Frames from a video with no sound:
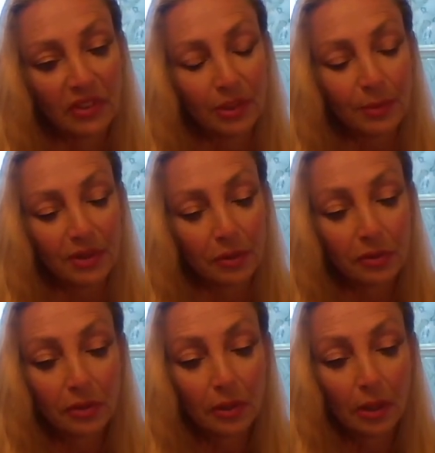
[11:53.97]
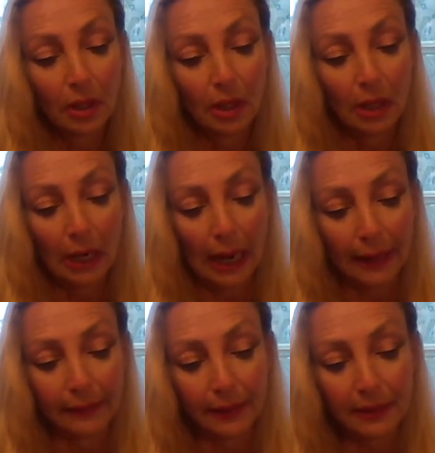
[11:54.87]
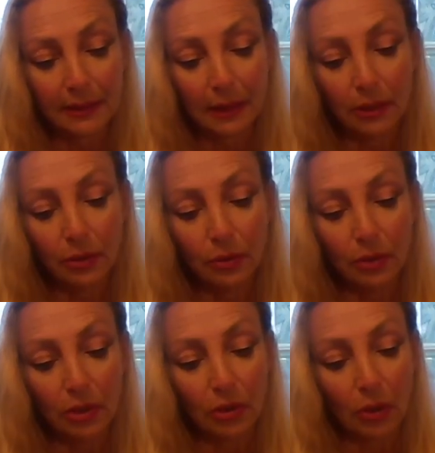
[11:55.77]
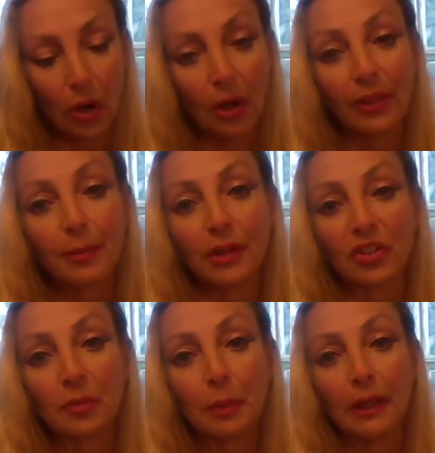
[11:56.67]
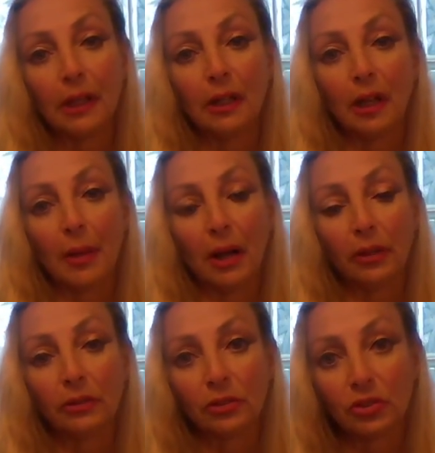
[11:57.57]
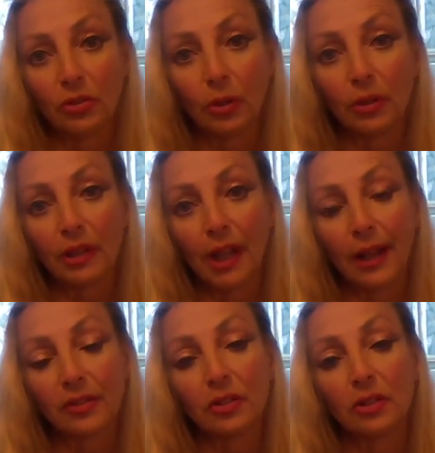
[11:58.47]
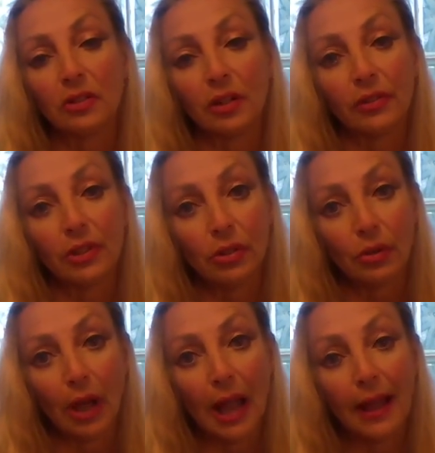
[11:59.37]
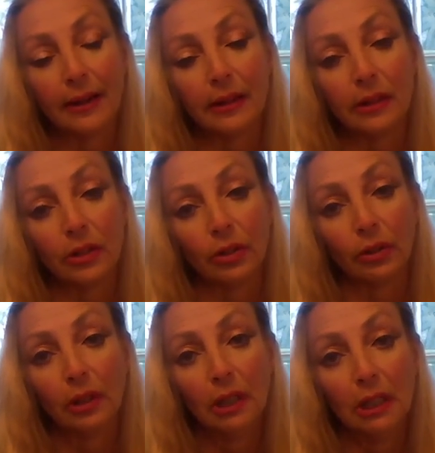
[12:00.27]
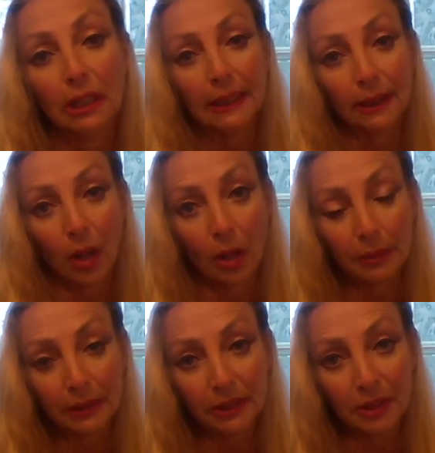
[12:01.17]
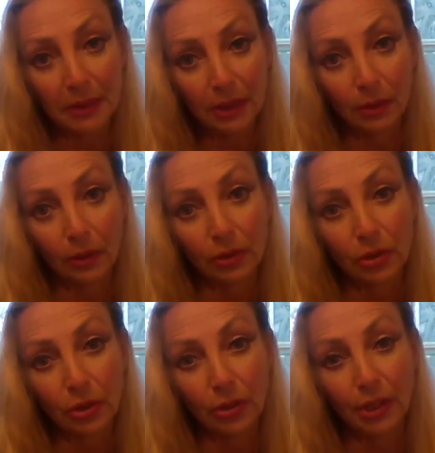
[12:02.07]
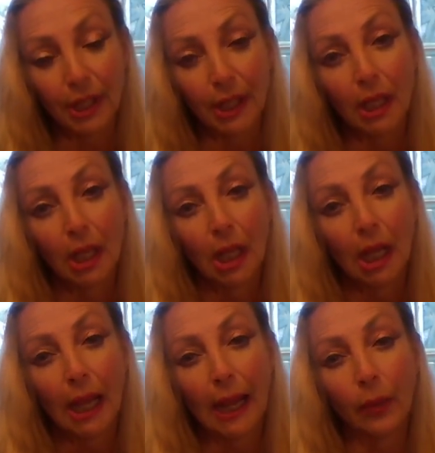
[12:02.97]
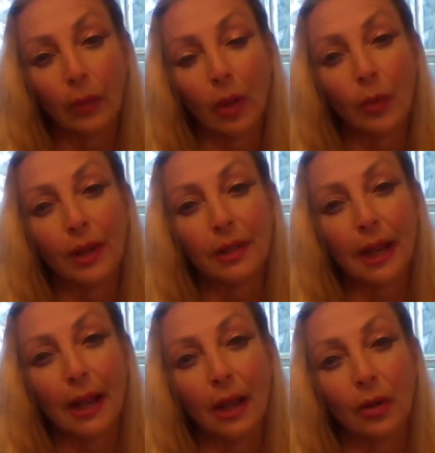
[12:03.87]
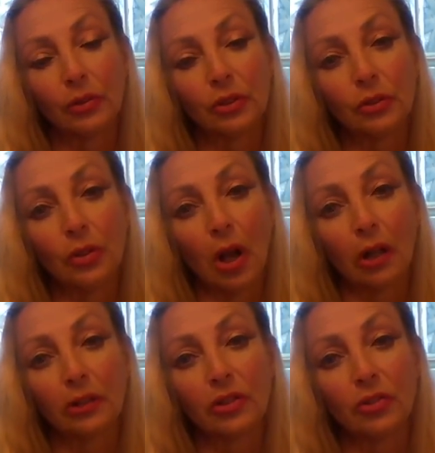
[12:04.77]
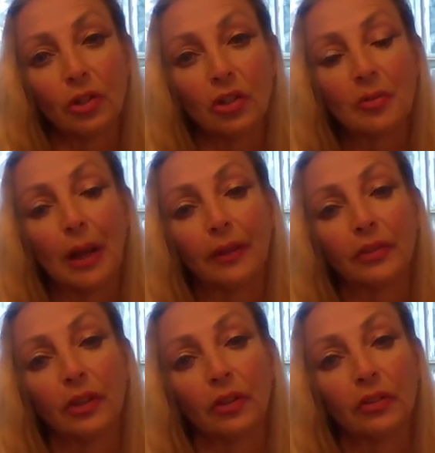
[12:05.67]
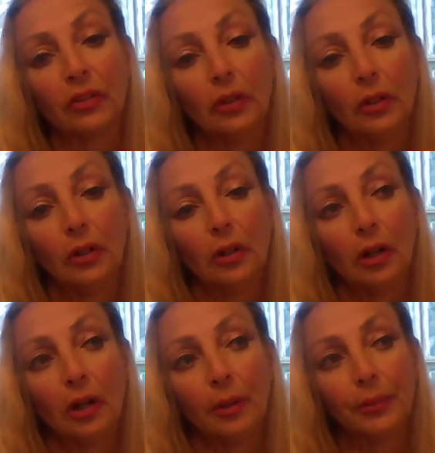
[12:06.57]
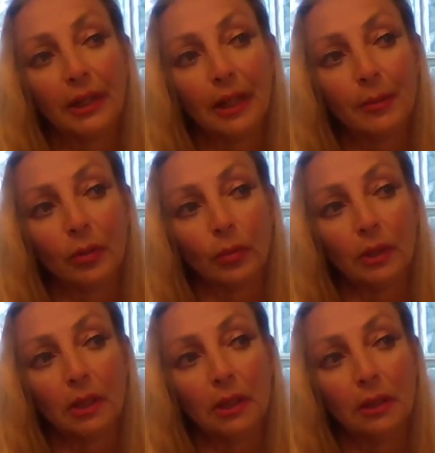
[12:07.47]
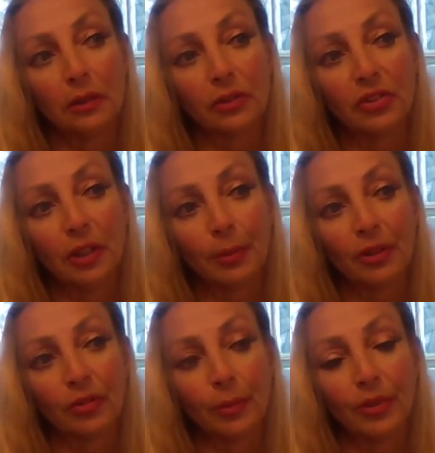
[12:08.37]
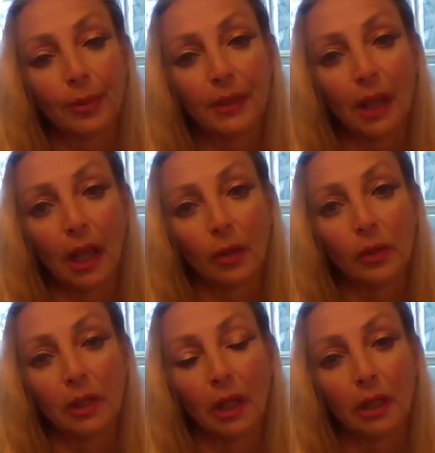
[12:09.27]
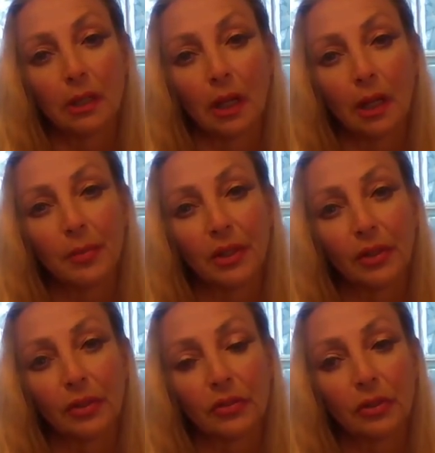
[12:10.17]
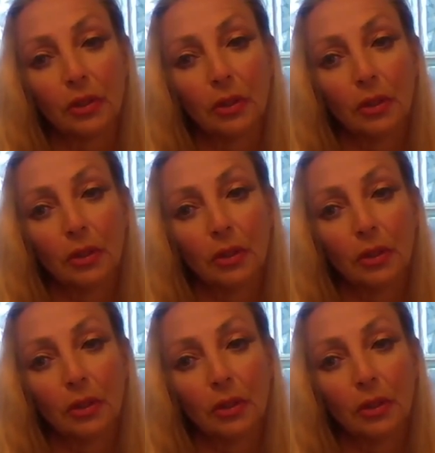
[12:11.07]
Simpsons, and they said, you need to call them and explain about the stroke and the accidents and everything that you had, and that you're incompetent to be your own attorney. And when I went down to talk to the judge about this, they let me read little snippets from something I had written ahead of time, because